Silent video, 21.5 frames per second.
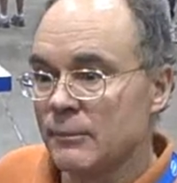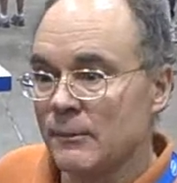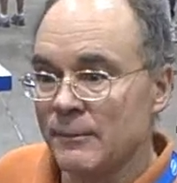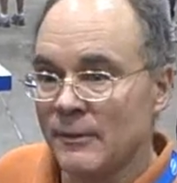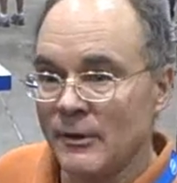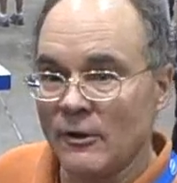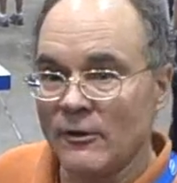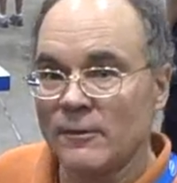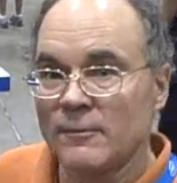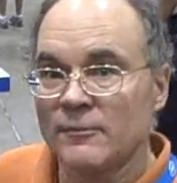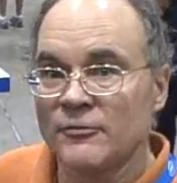and
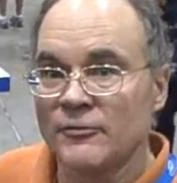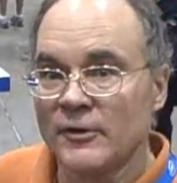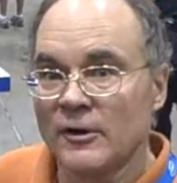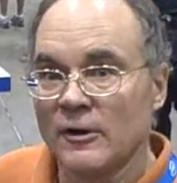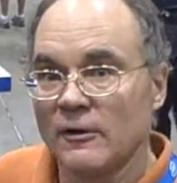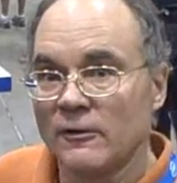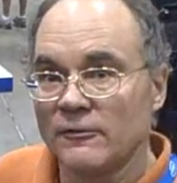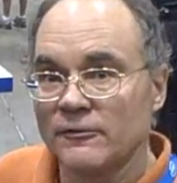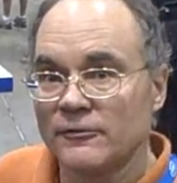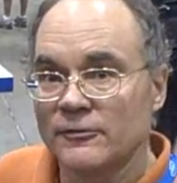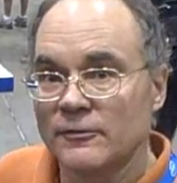propel
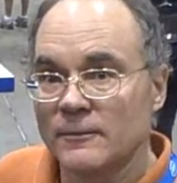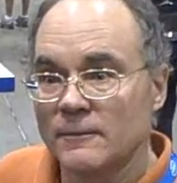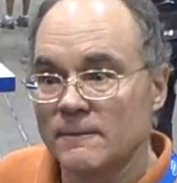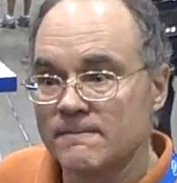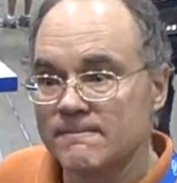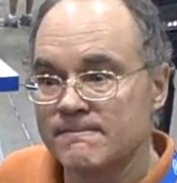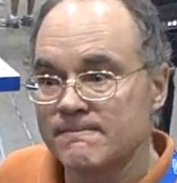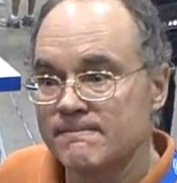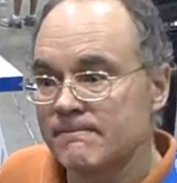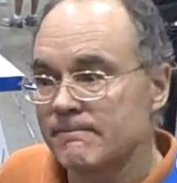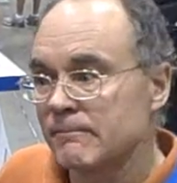themselves
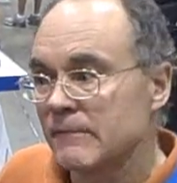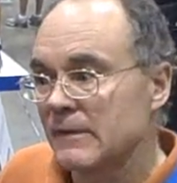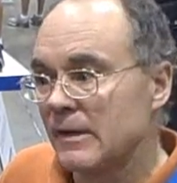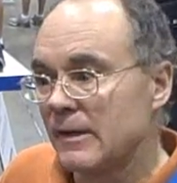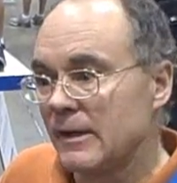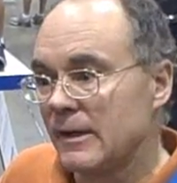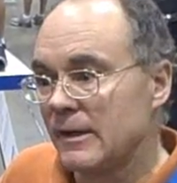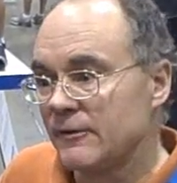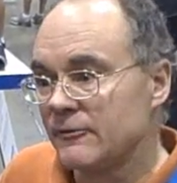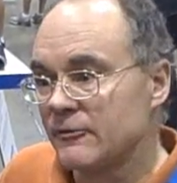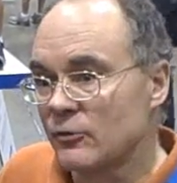
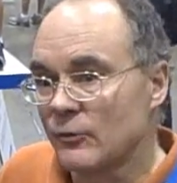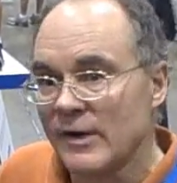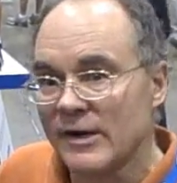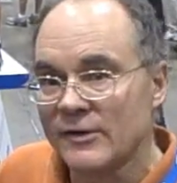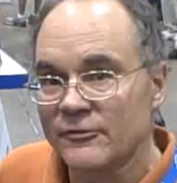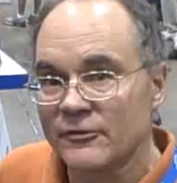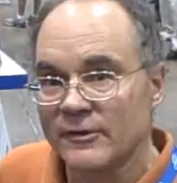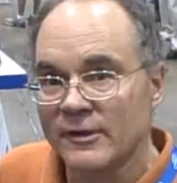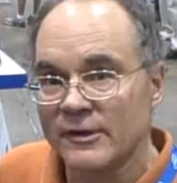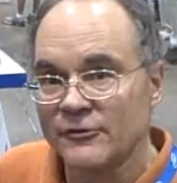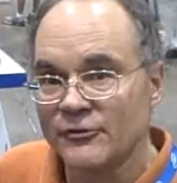uh,
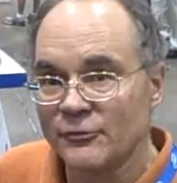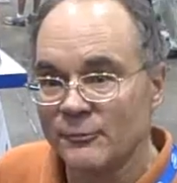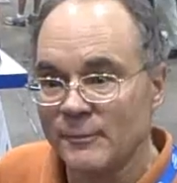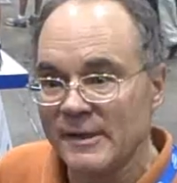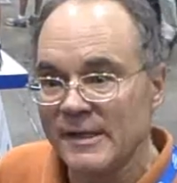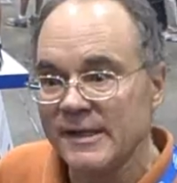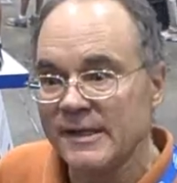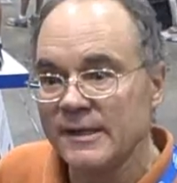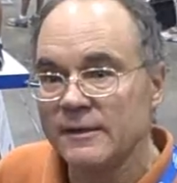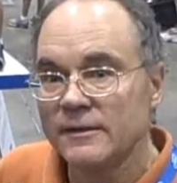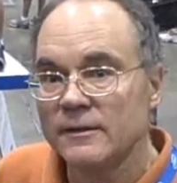direction and
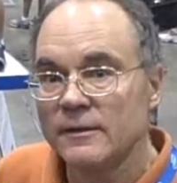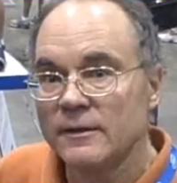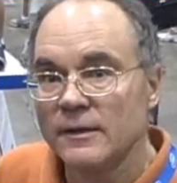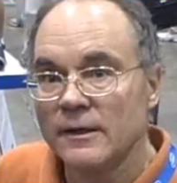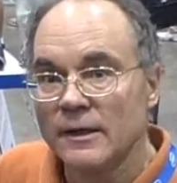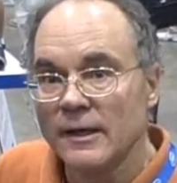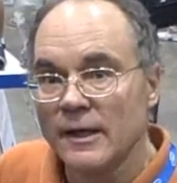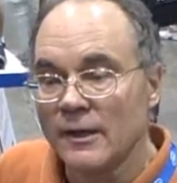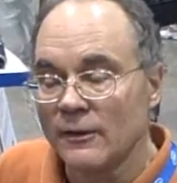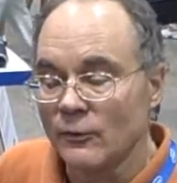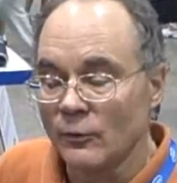speed,
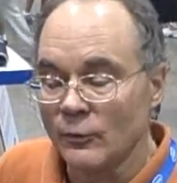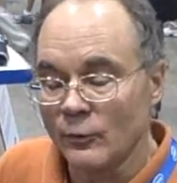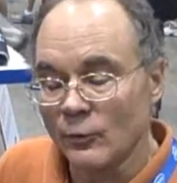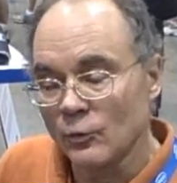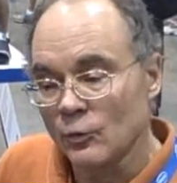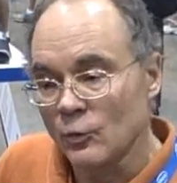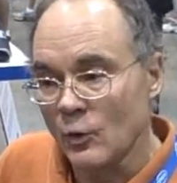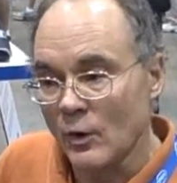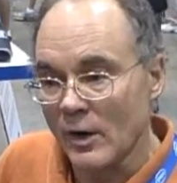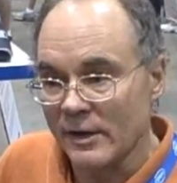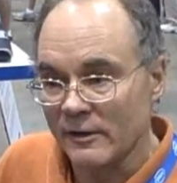and
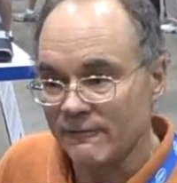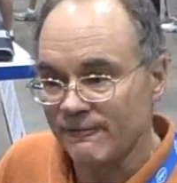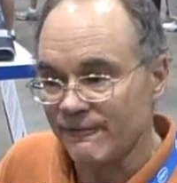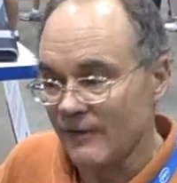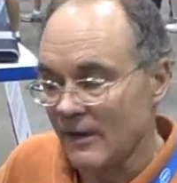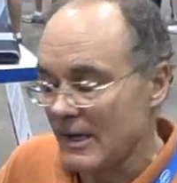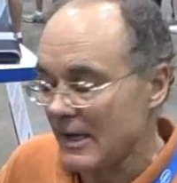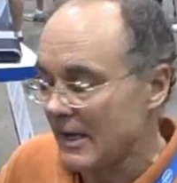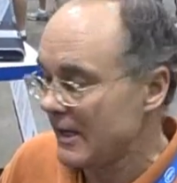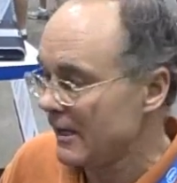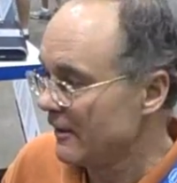will
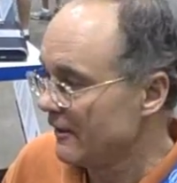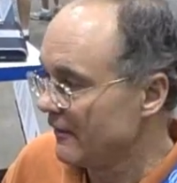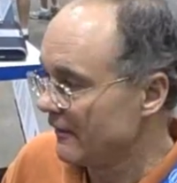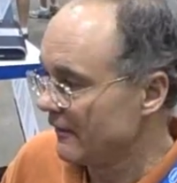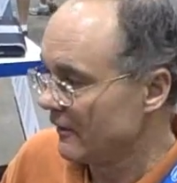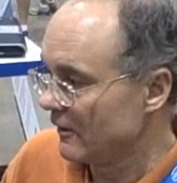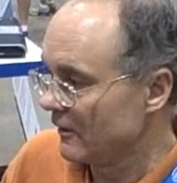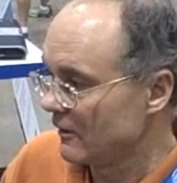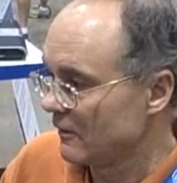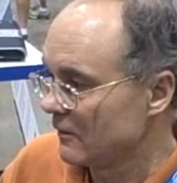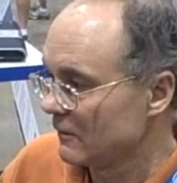quantify
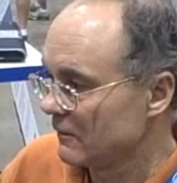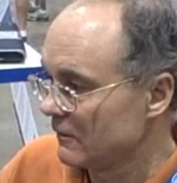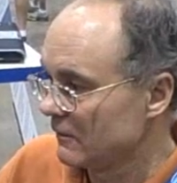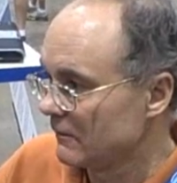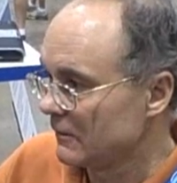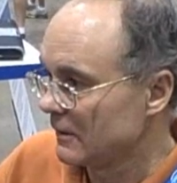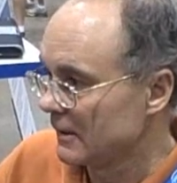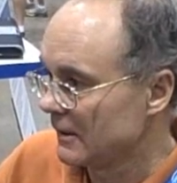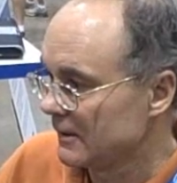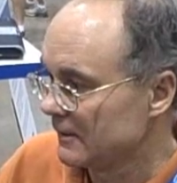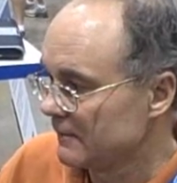their
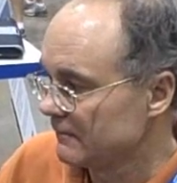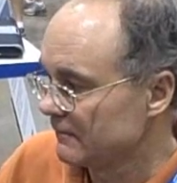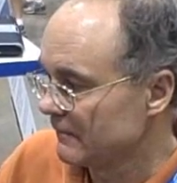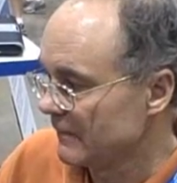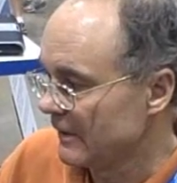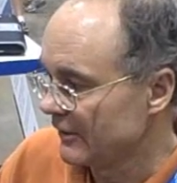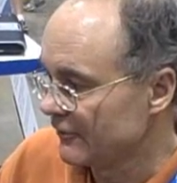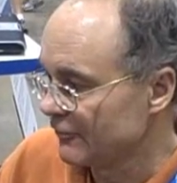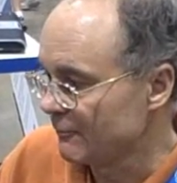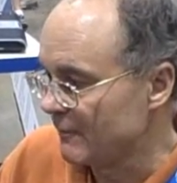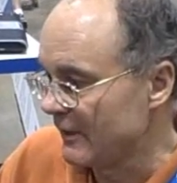
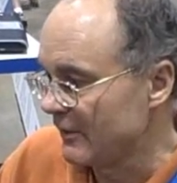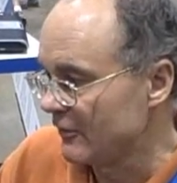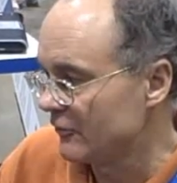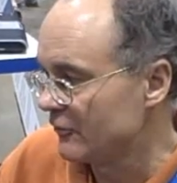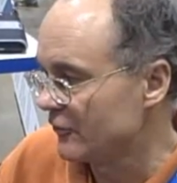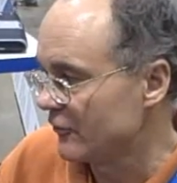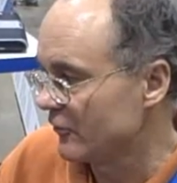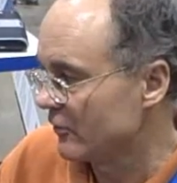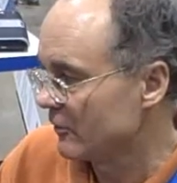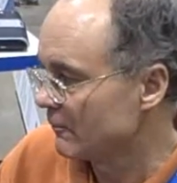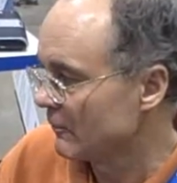uh,
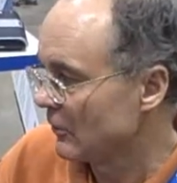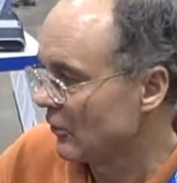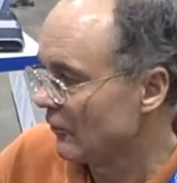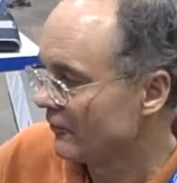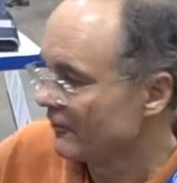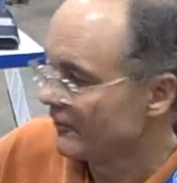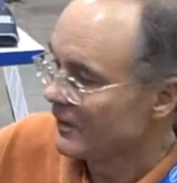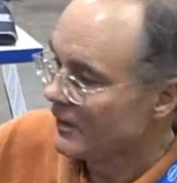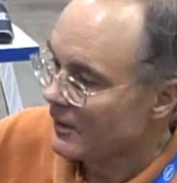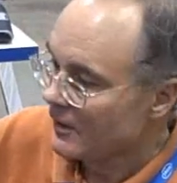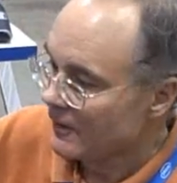expenditure,
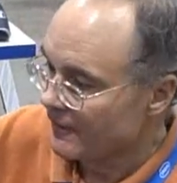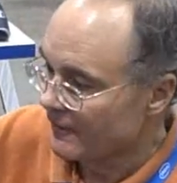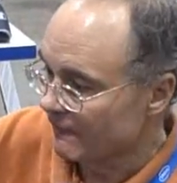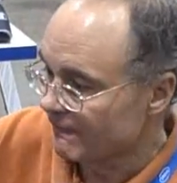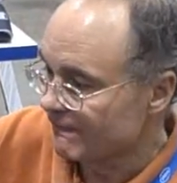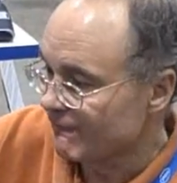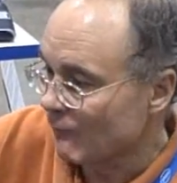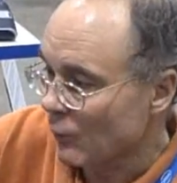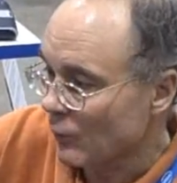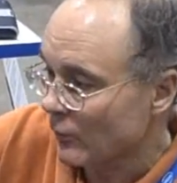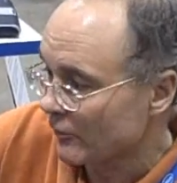both their
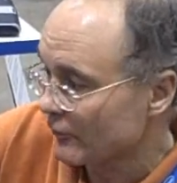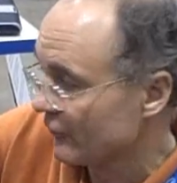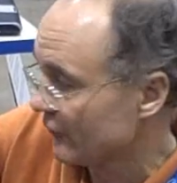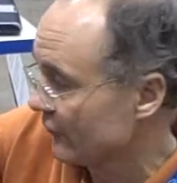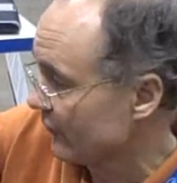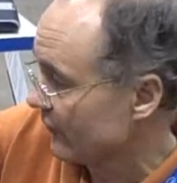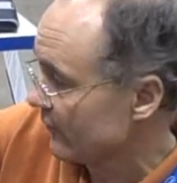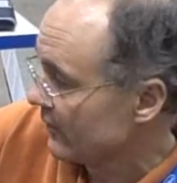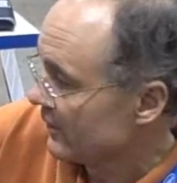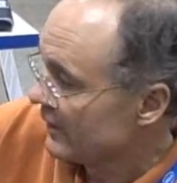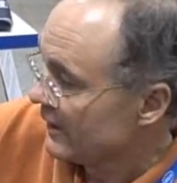
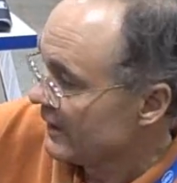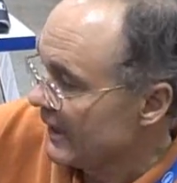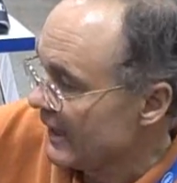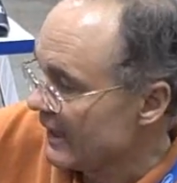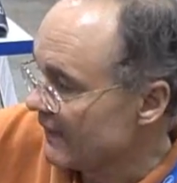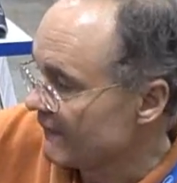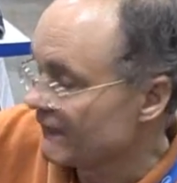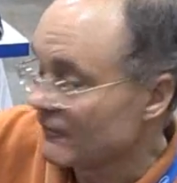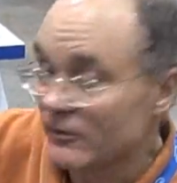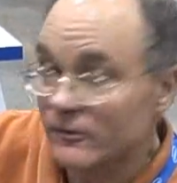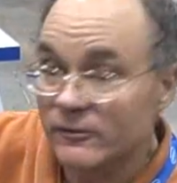force
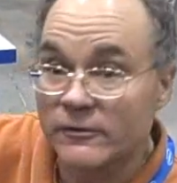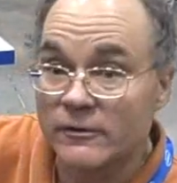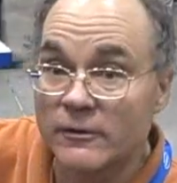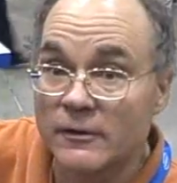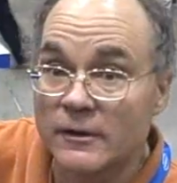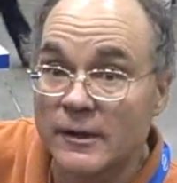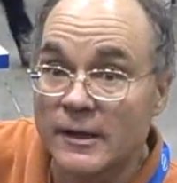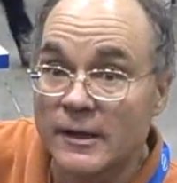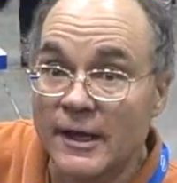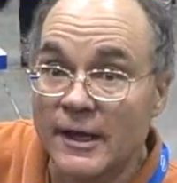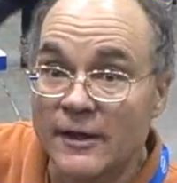effort
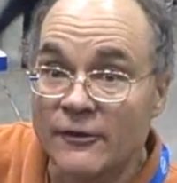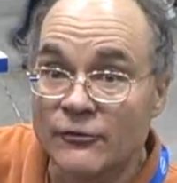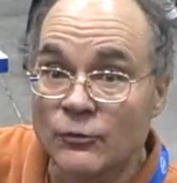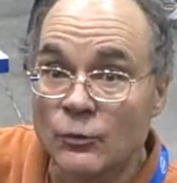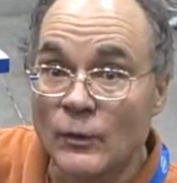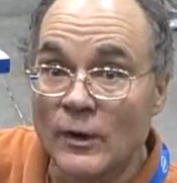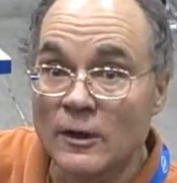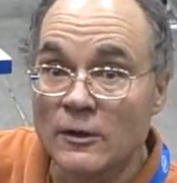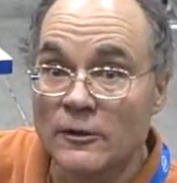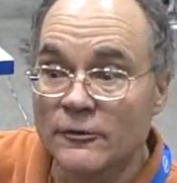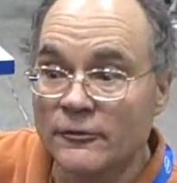as
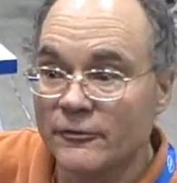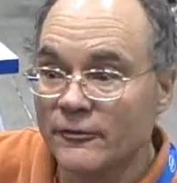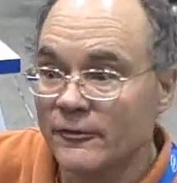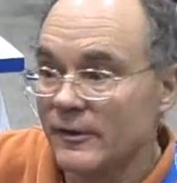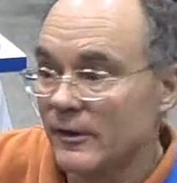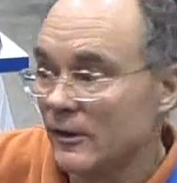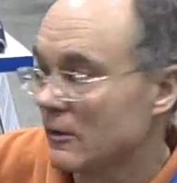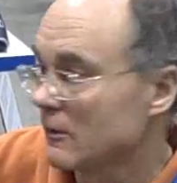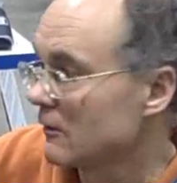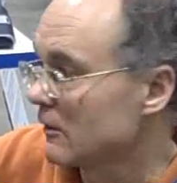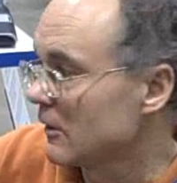well as
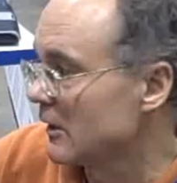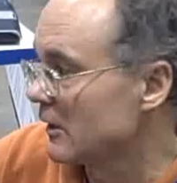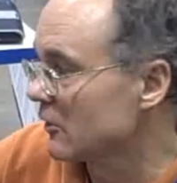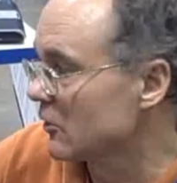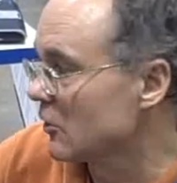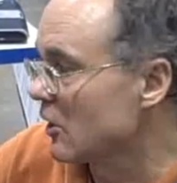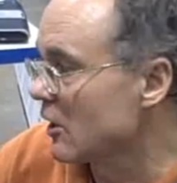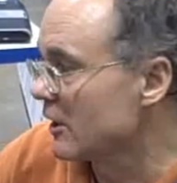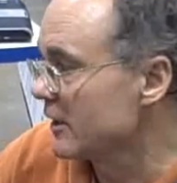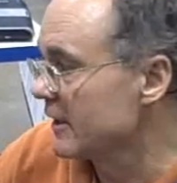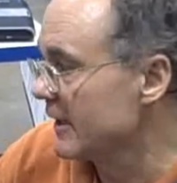their
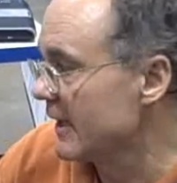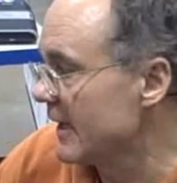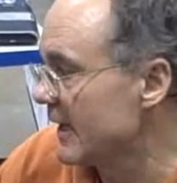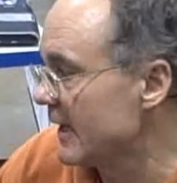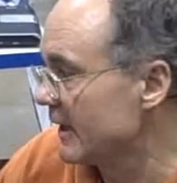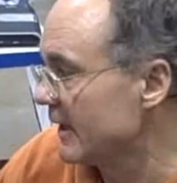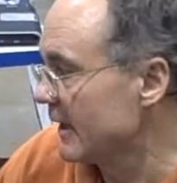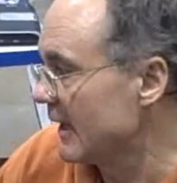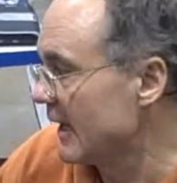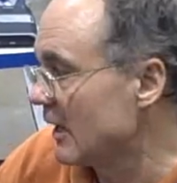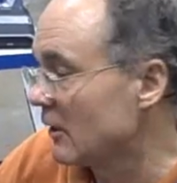uh,
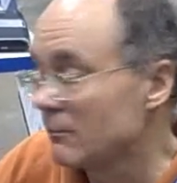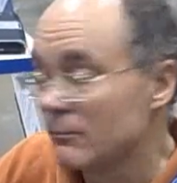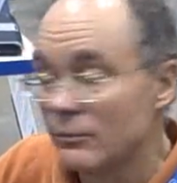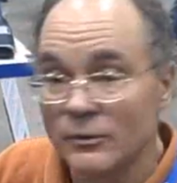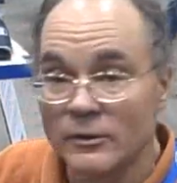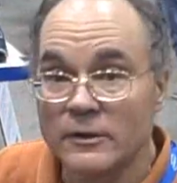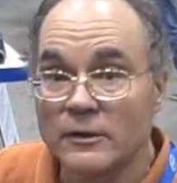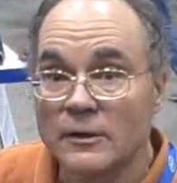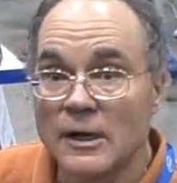cardiac output.